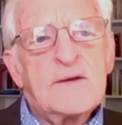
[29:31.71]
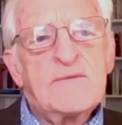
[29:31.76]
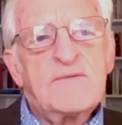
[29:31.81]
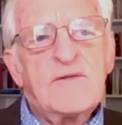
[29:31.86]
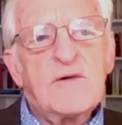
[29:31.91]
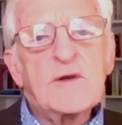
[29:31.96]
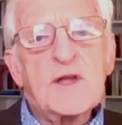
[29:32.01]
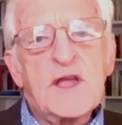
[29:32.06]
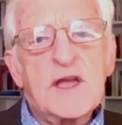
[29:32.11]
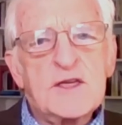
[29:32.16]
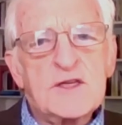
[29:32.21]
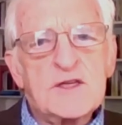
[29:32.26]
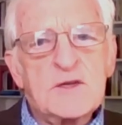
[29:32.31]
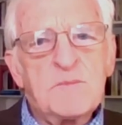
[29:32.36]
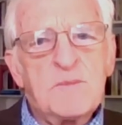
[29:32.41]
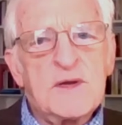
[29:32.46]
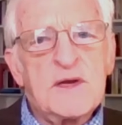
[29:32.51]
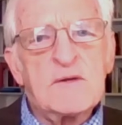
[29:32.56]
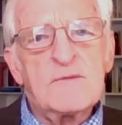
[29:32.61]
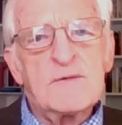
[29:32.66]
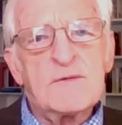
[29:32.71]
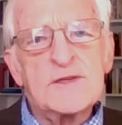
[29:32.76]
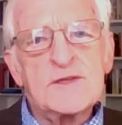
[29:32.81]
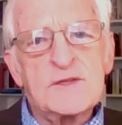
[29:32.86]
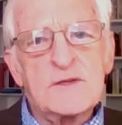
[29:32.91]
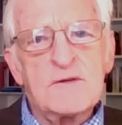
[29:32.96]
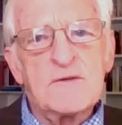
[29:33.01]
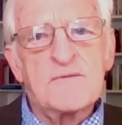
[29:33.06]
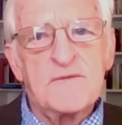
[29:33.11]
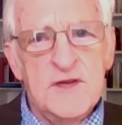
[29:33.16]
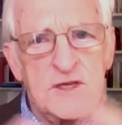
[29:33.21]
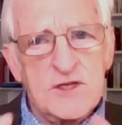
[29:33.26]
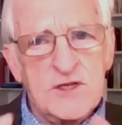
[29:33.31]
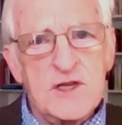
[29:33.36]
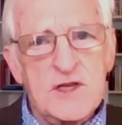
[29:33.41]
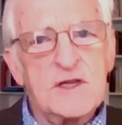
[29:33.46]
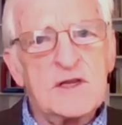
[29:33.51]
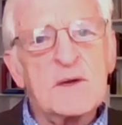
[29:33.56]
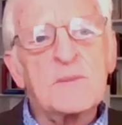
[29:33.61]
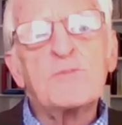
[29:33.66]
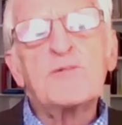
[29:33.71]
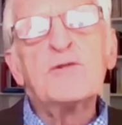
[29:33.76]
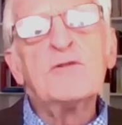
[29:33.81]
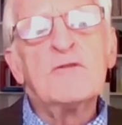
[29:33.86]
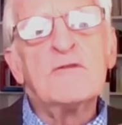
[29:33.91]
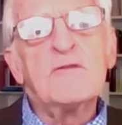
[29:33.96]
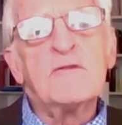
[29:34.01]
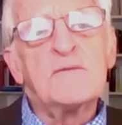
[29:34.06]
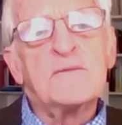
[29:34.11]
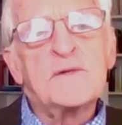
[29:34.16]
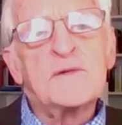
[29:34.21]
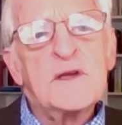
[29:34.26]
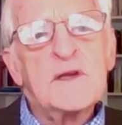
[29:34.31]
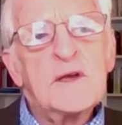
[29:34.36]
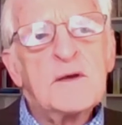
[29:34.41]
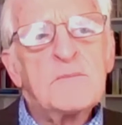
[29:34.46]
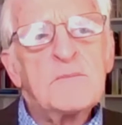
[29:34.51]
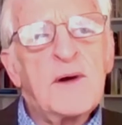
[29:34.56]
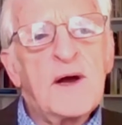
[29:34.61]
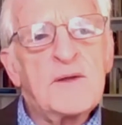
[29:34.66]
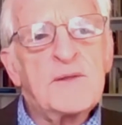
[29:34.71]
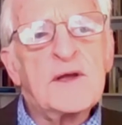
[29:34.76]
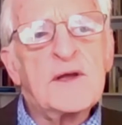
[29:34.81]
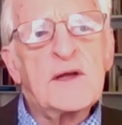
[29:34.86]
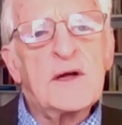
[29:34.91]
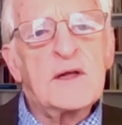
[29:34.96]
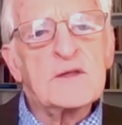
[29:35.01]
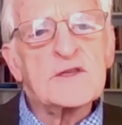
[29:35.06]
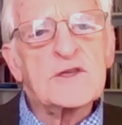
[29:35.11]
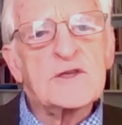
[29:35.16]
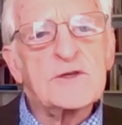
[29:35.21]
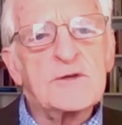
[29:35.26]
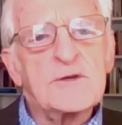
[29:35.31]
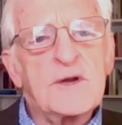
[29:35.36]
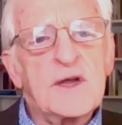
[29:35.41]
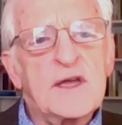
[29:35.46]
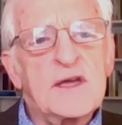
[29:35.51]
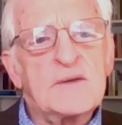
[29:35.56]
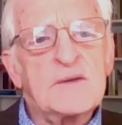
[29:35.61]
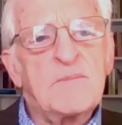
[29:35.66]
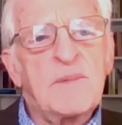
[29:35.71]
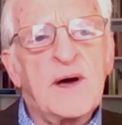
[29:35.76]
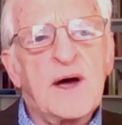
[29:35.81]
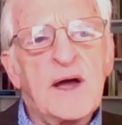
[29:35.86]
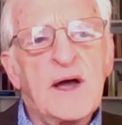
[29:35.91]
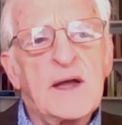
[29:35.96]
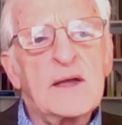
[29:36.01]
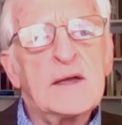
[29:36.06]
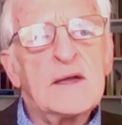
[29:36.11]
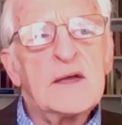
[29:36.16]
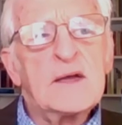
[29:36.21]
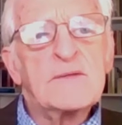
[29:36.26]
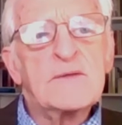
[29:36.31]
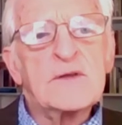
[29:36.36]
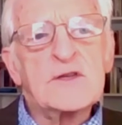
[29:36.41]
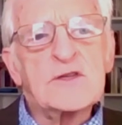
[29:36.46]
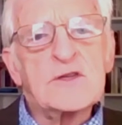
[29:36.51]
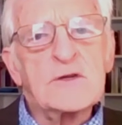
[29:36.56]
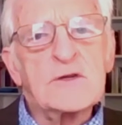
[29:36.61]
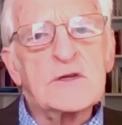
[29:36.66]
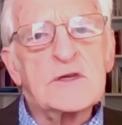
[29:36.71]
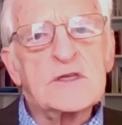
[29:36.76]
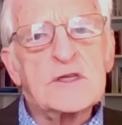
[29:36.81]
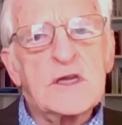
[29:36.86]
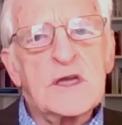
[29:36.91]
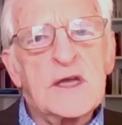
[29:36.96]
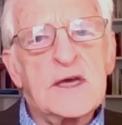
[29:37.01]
vocation, but it was officially approved by the culture and by the church.